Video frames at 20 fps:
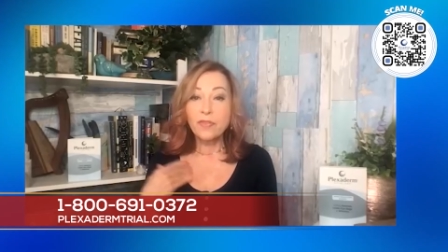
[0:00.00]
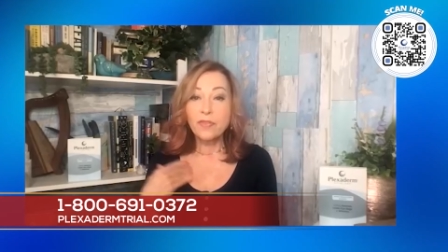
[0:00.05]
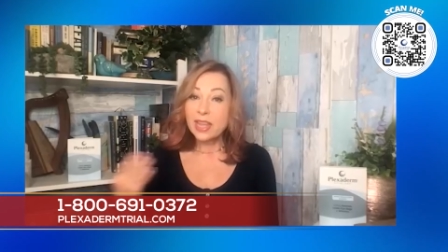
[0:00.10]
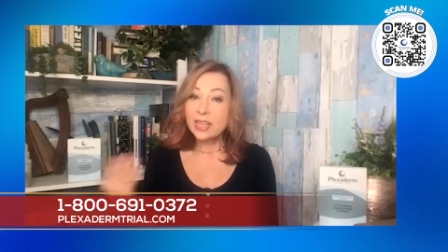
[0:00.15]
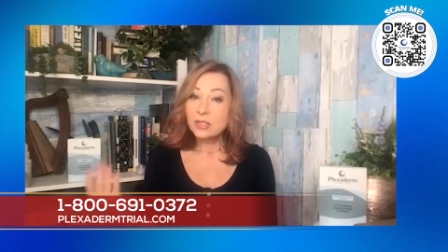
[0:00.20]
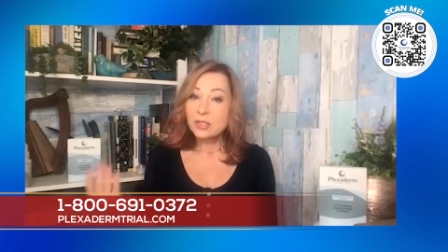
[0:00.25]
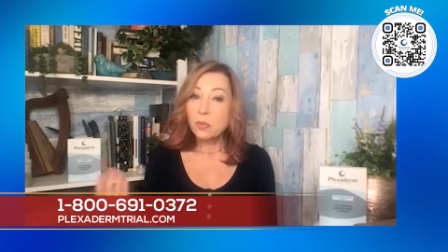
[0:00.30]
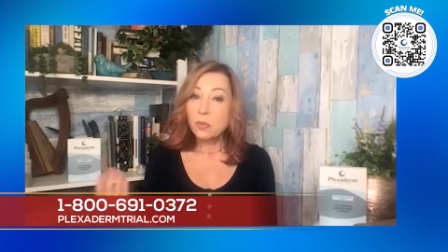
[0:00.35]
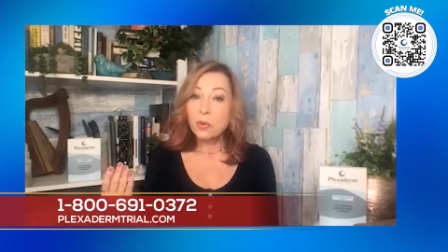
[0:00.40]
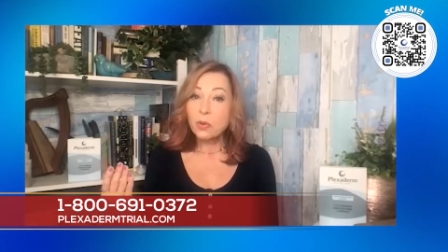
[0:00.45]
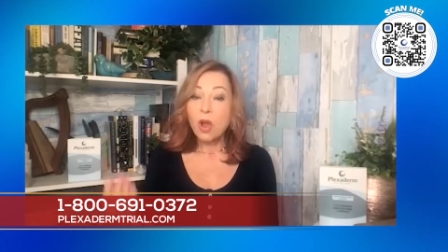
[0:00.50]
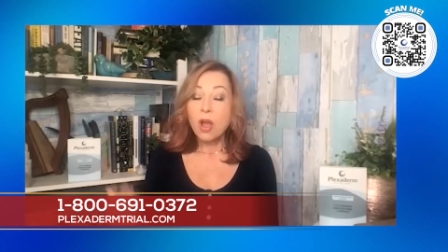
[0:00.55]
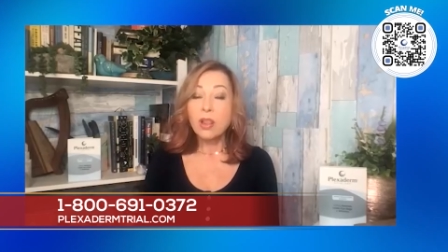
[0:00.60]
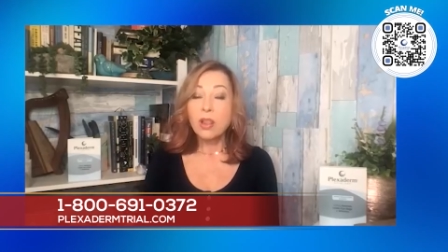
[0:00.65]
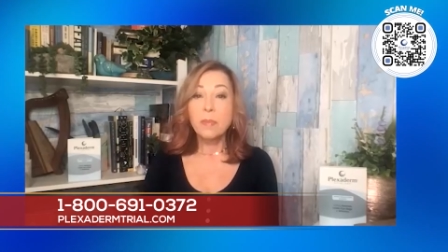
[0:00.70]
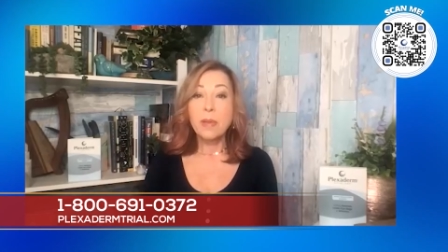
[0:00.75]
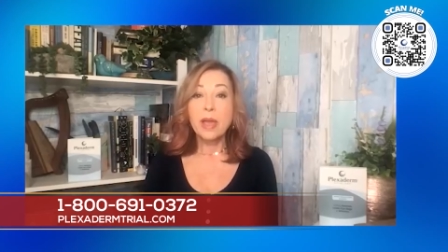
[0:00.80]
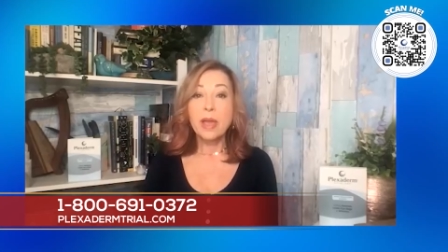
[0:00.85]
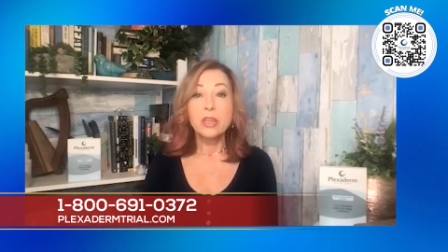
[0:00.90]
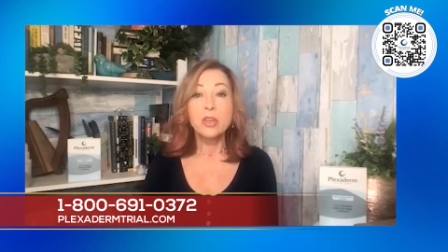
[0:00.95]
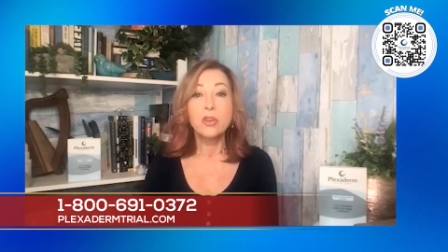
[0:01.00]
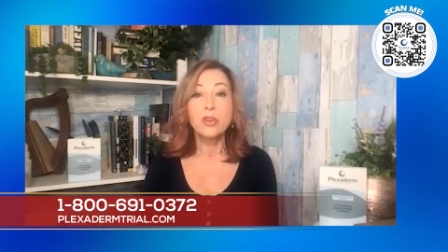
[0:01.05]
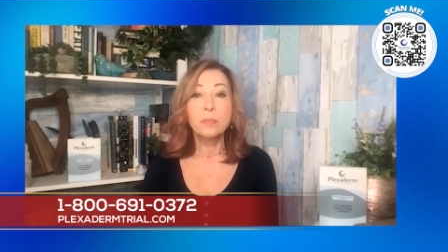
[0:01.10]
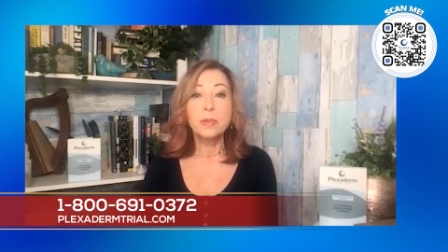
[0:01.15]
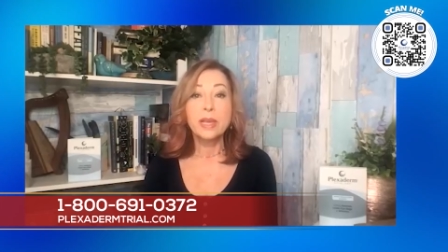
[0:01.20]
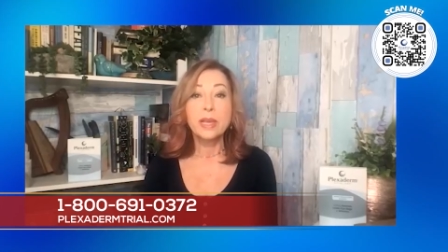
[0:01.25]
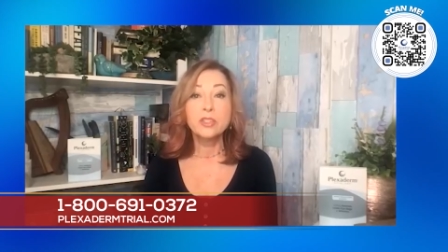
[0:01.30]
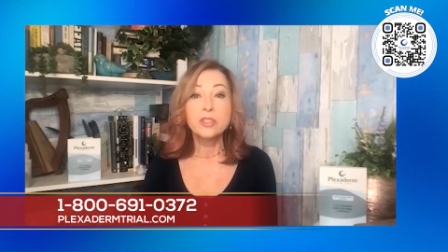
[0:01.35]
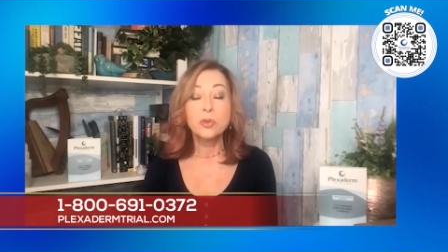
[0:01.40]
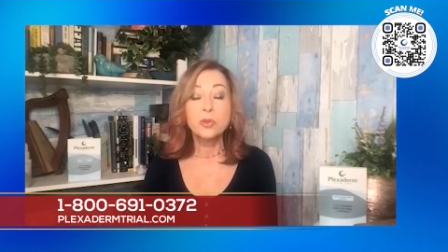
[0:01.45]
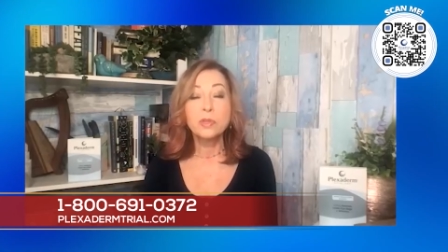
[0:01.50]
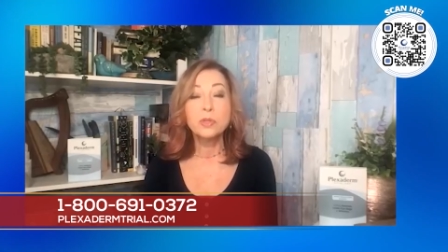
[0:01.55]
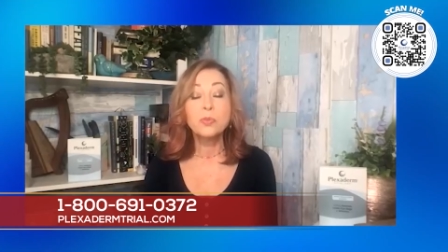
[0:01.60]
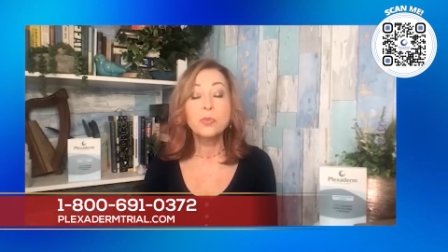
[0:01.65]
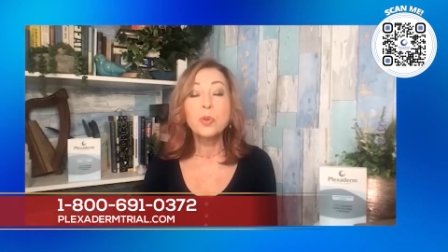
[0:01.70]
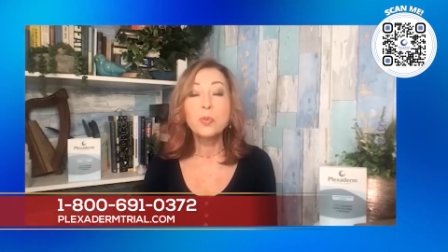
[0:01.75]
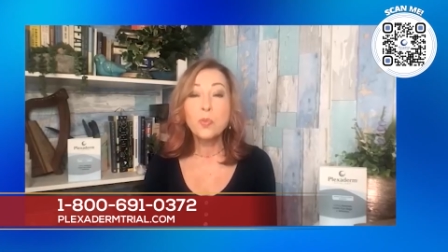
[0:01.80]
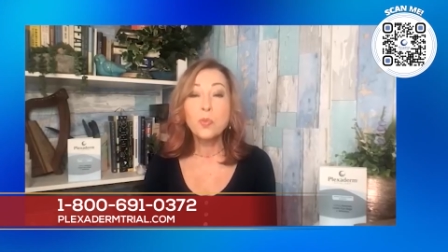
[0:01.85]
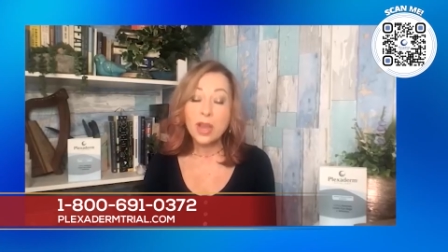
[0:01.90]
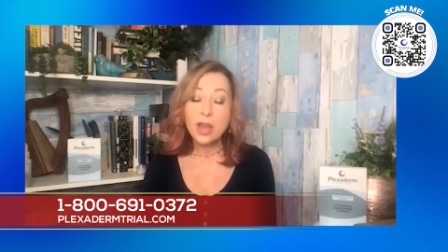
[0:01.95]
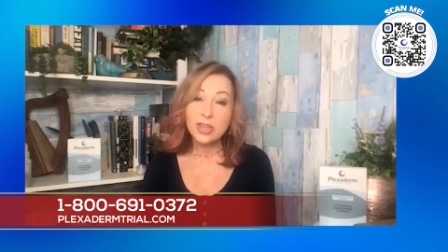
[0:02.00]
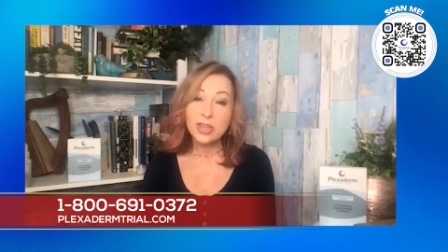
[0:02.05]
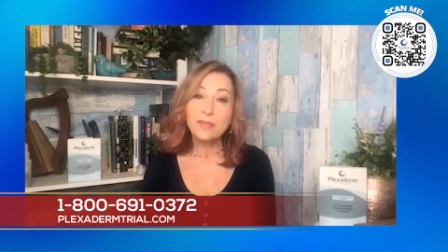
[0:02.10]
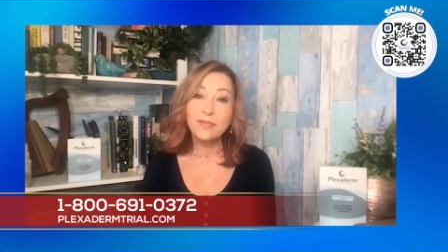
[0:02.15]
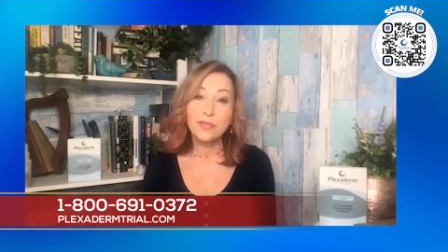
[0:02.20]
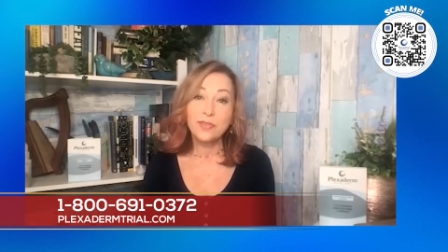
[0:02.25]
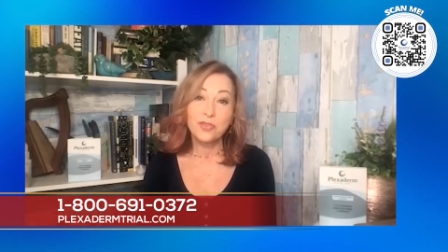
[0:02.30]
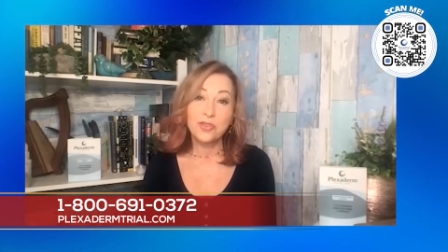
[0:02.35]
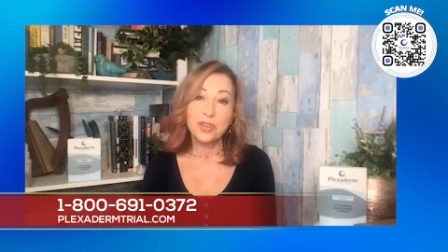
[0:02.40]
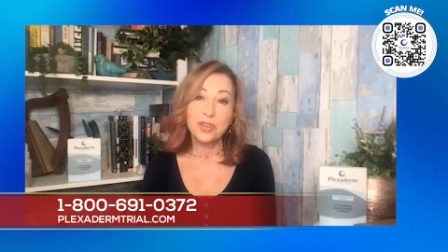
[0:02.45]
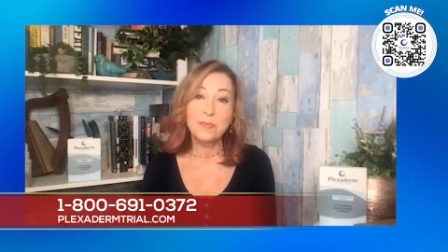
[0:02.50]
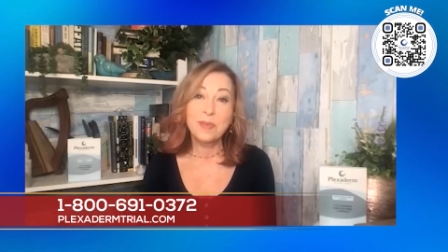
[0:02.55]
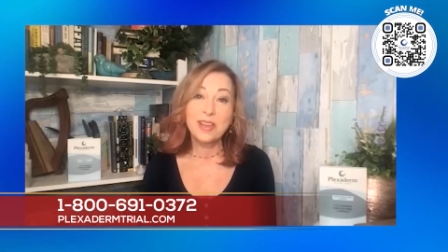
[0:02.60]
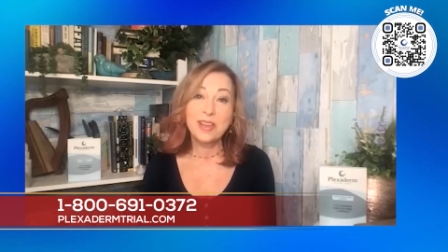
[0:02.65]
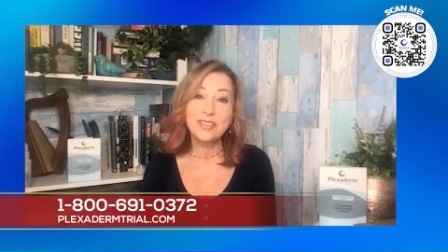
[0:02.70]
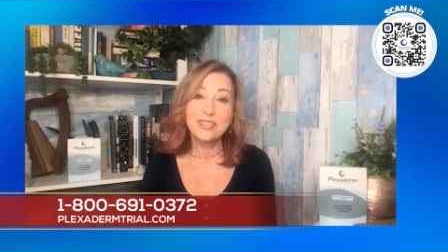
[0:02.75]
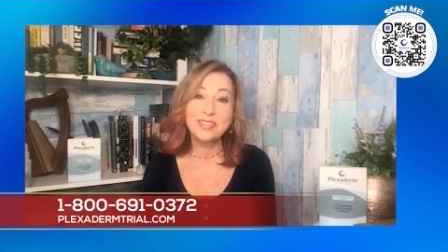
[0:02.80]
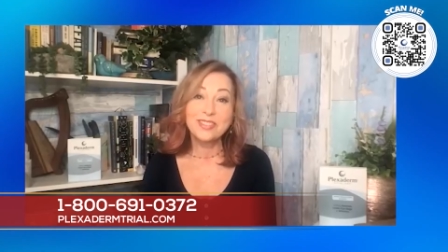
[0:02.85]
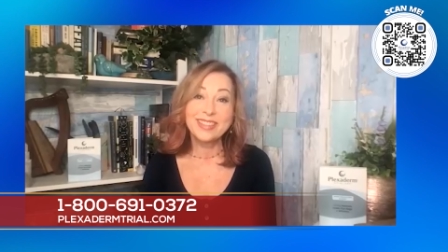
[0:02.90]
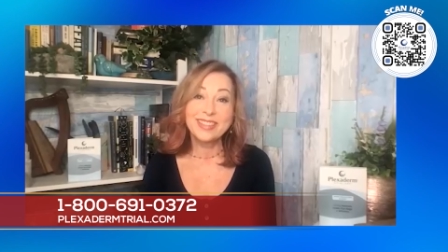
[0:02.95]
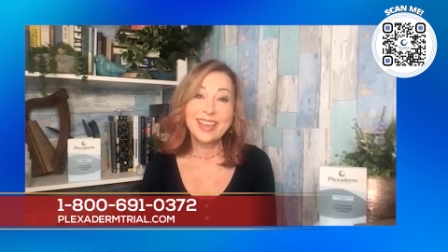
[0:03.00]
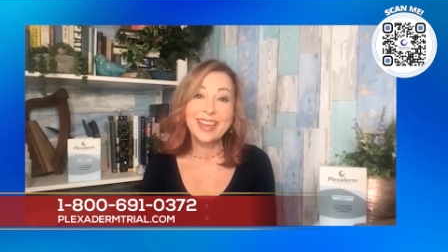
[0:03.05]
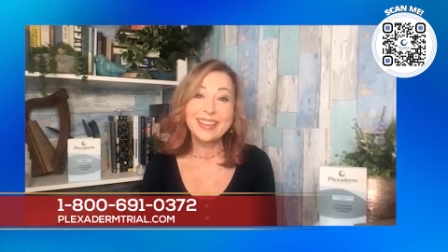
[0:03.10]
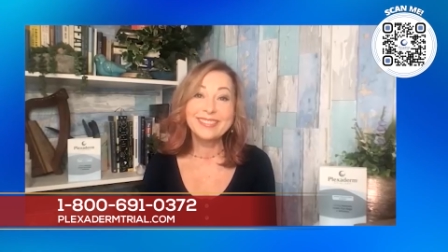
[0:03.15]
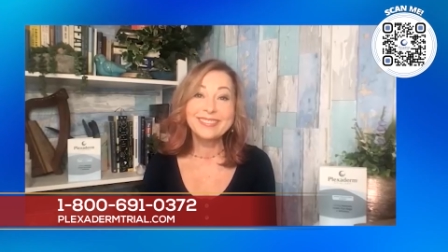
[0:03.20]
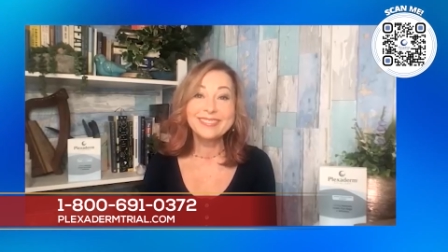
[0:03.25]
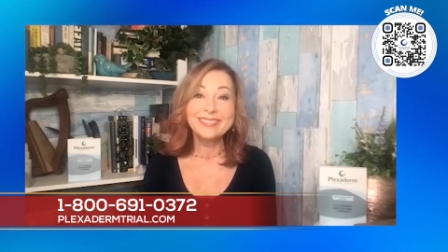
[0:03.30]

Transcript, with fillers: And that's what we're all about here at Plexaderm is we want you to feel good about your skin.